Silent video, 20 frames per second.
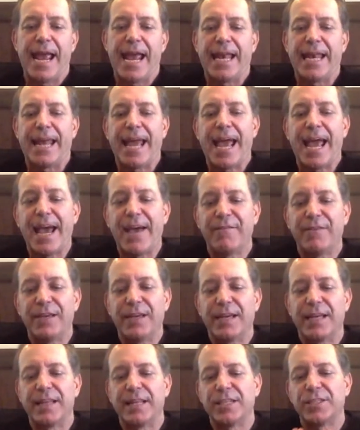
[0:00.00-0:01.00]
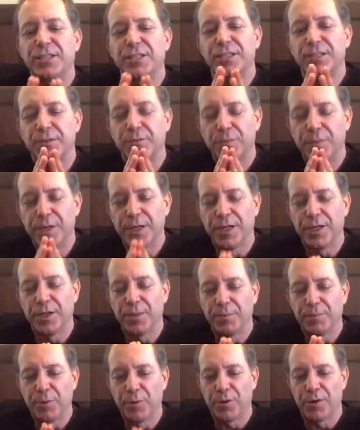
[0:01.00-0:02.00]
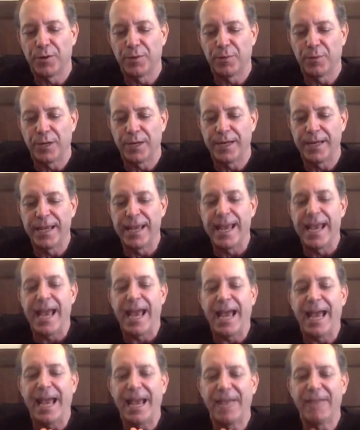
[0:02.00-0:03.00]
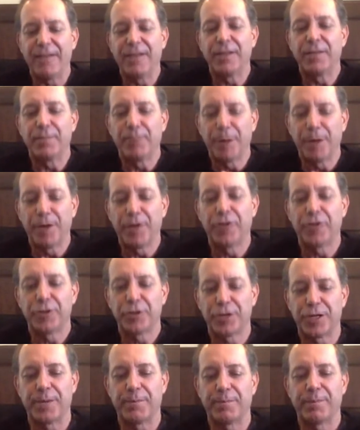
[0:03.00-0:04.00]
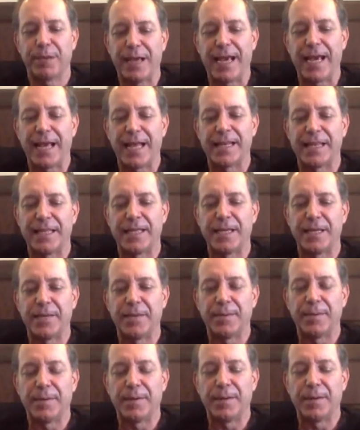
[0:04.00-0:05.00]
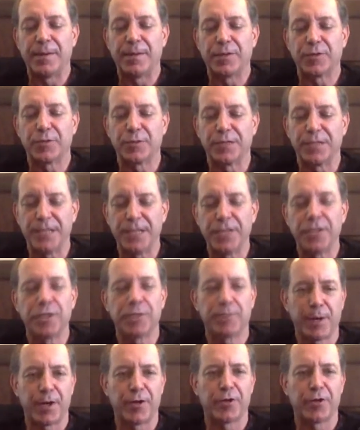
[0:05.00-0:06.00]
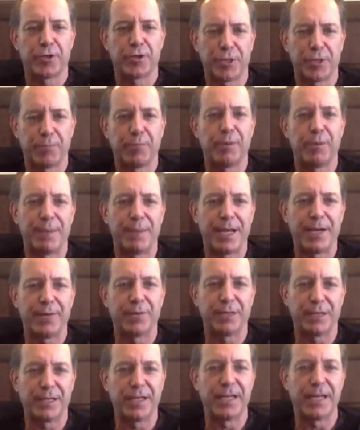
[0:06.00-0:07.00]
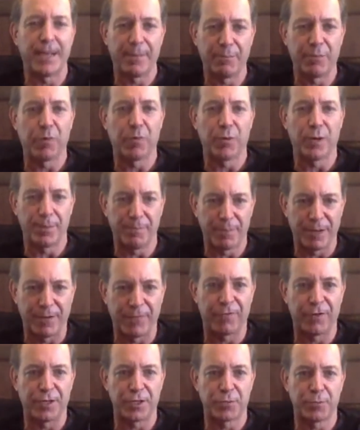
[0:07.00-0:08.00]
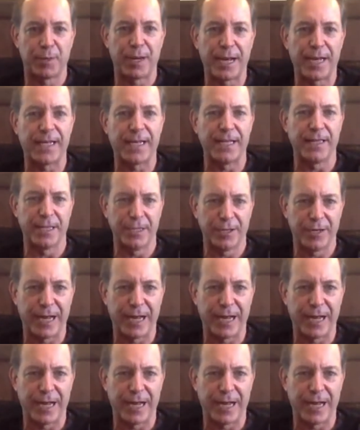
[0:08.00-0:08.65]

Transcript: And having, and this is a real important one, having a partnership and the strategic partnership we made with the number one beverage brand in the